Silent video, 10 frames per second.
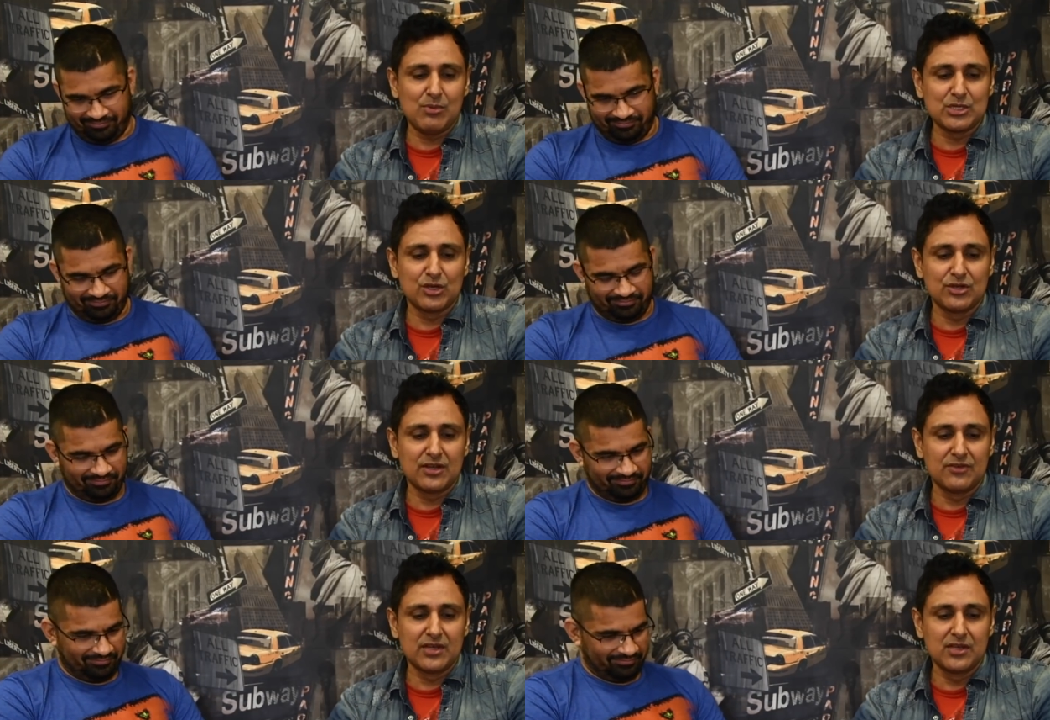Speaker 1: How much
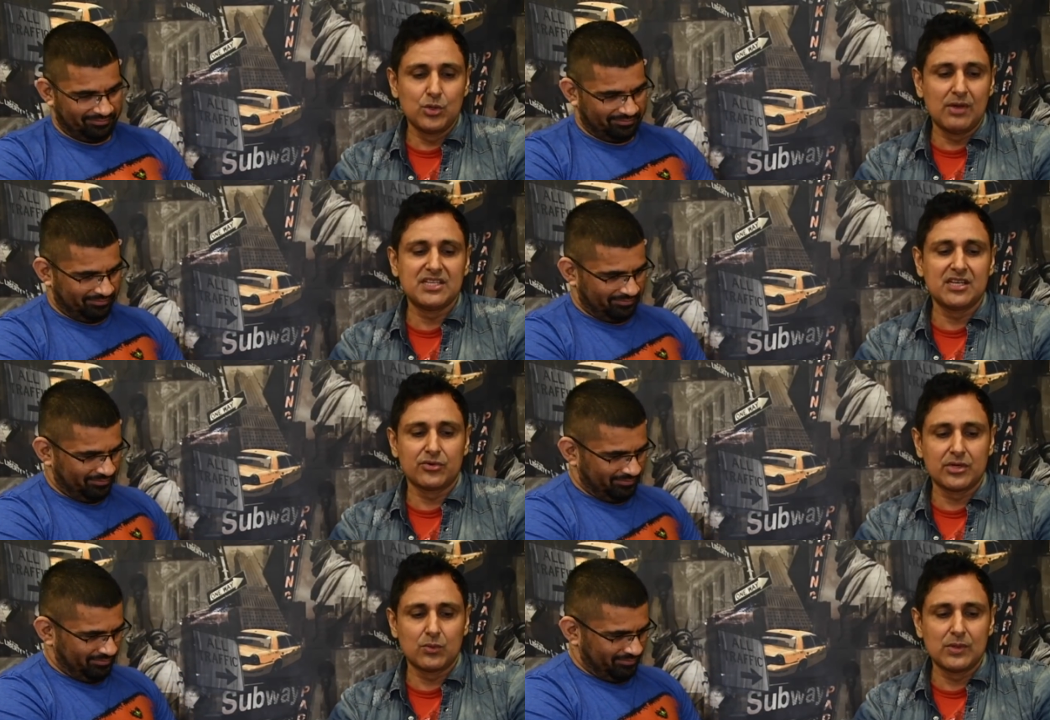of a
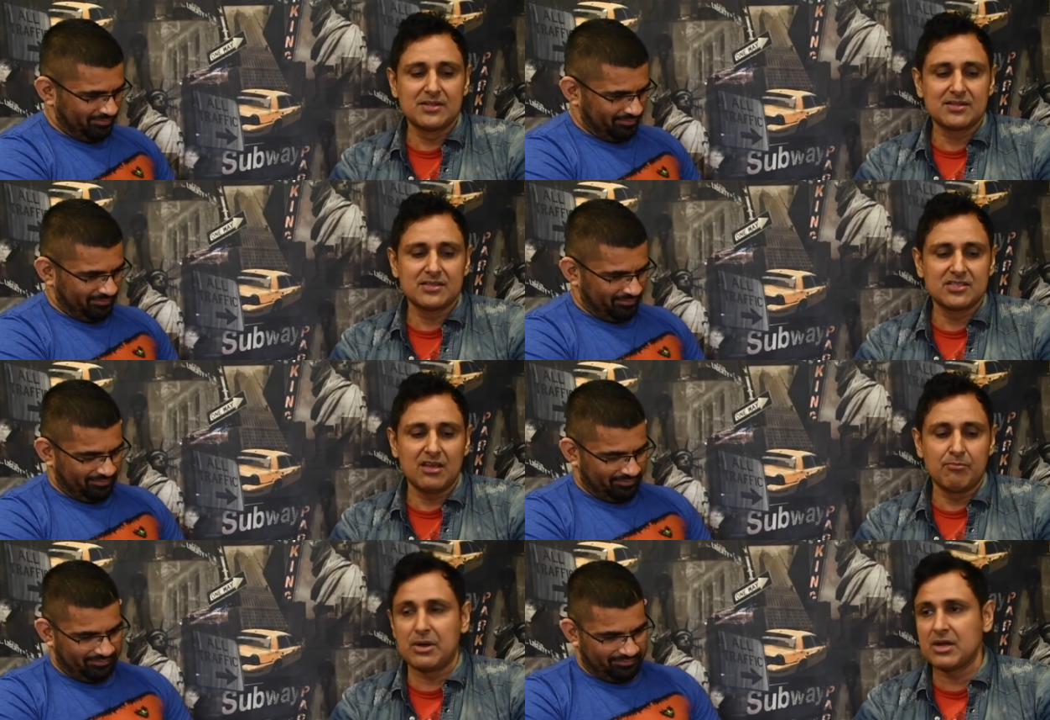UFC career will
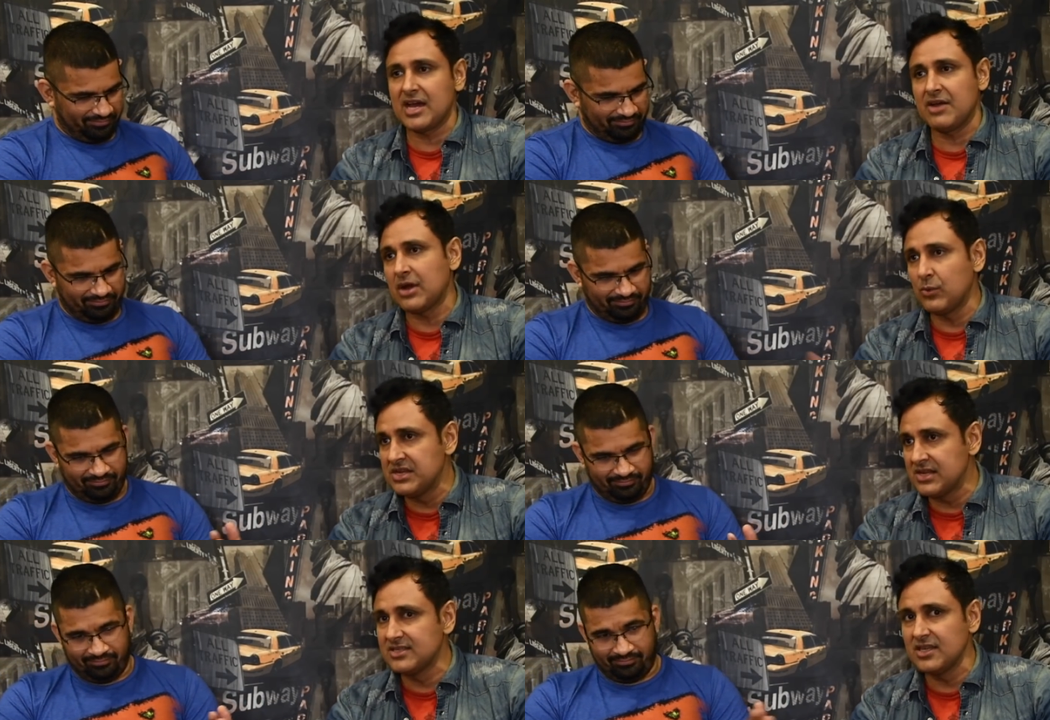CM Punk have?
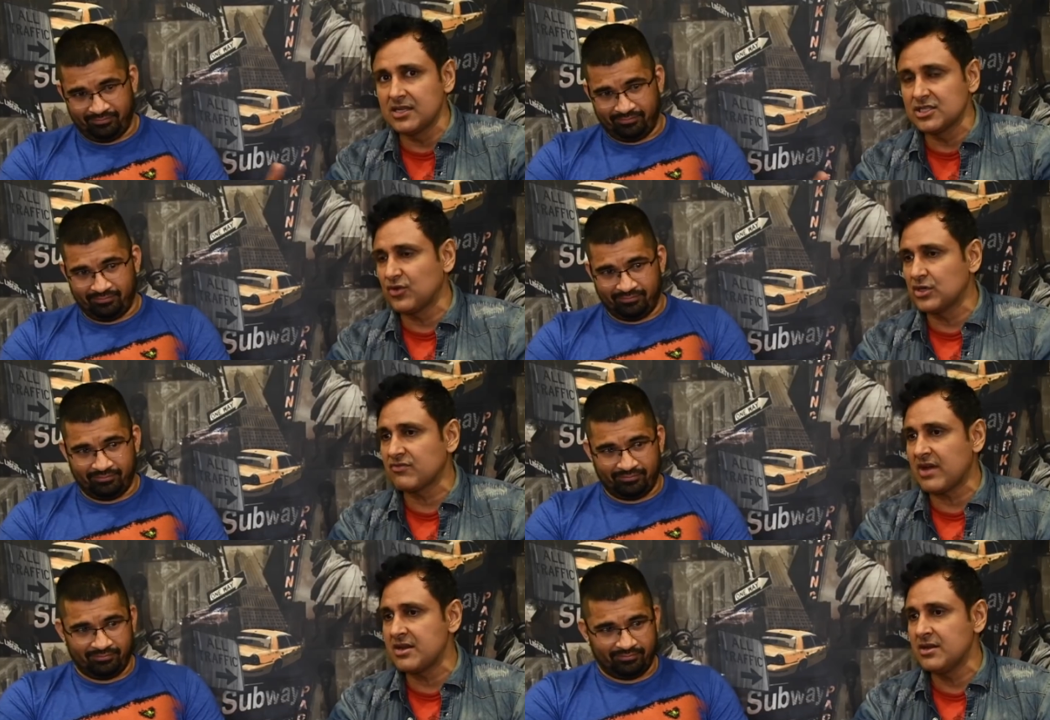Now we did see in his
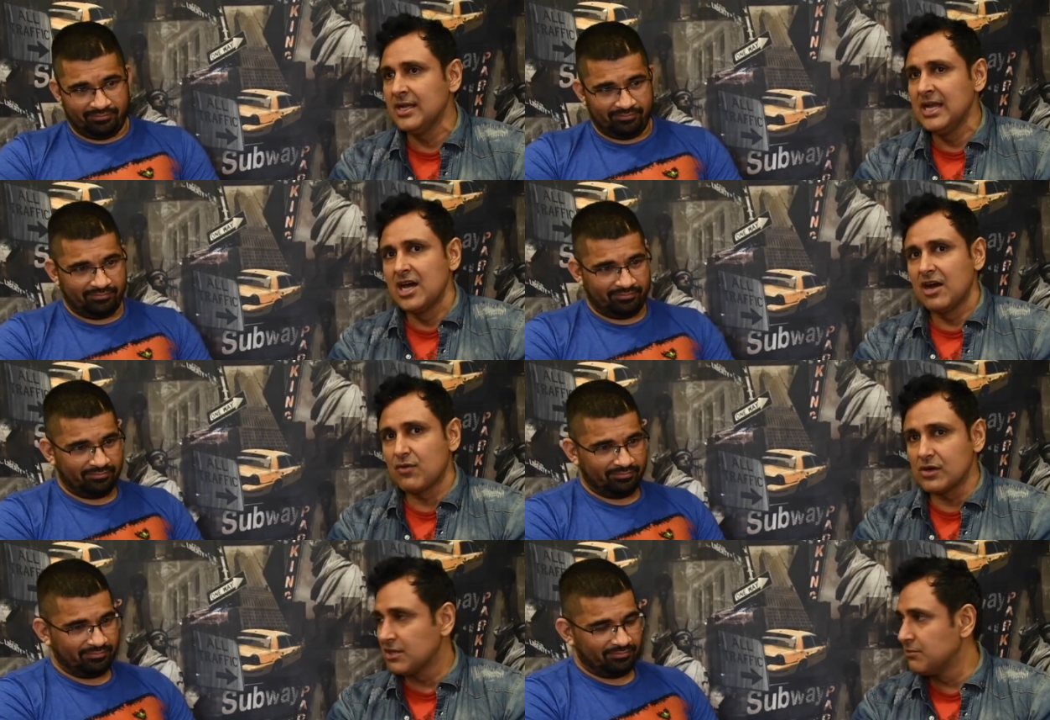first fight,
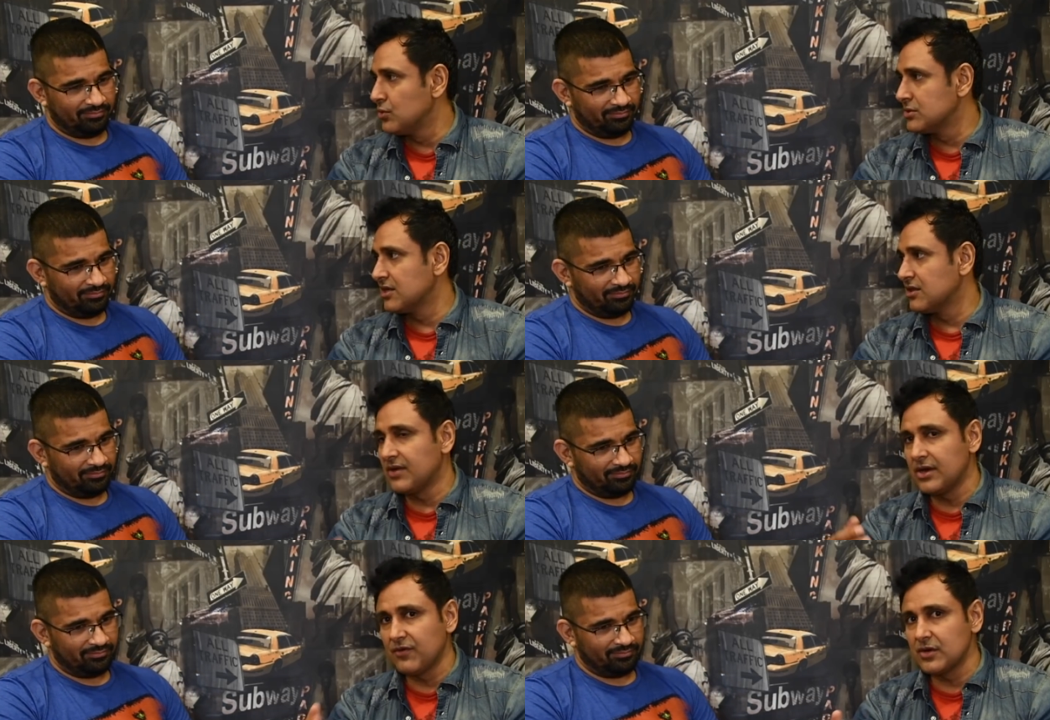of course, him losing
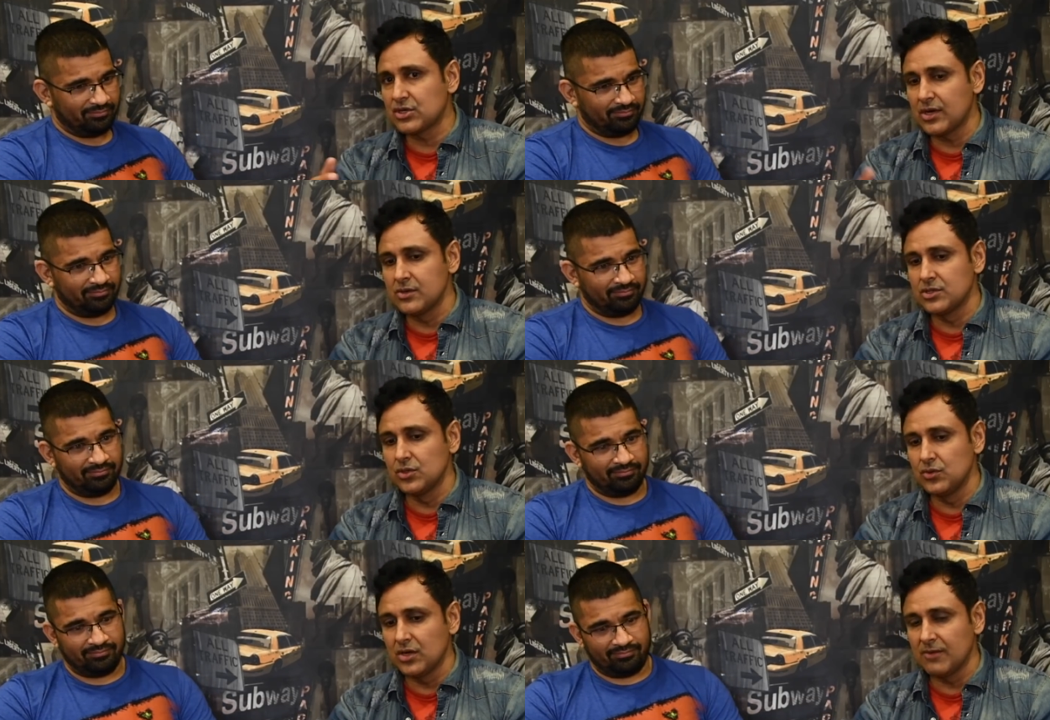in the very first
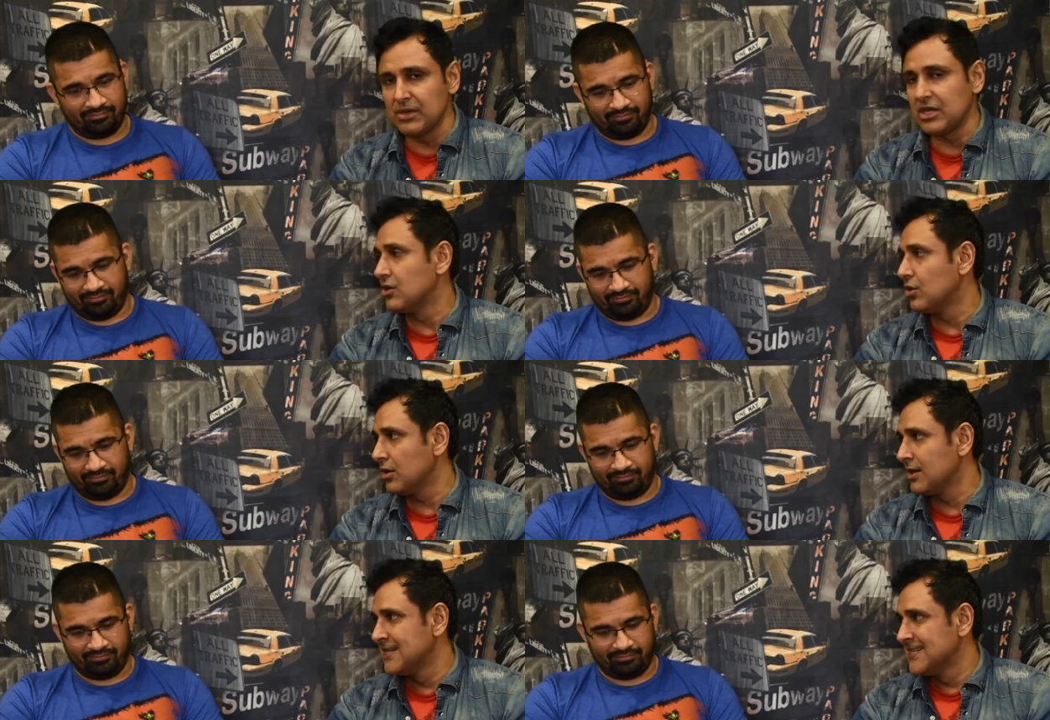round to Mickey
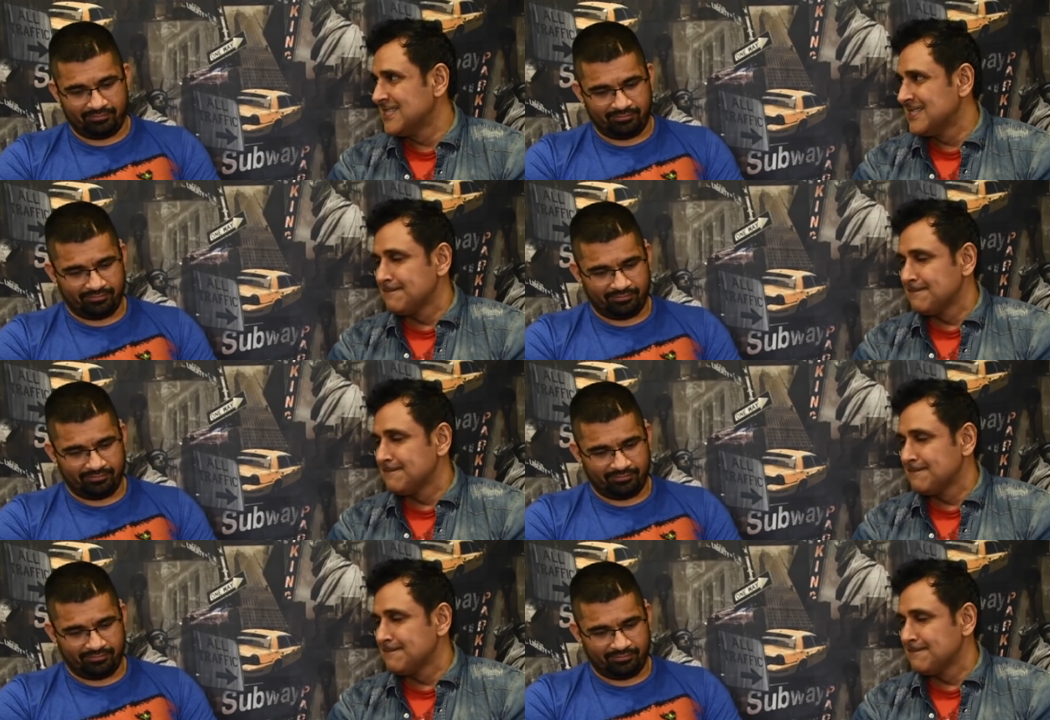Gall.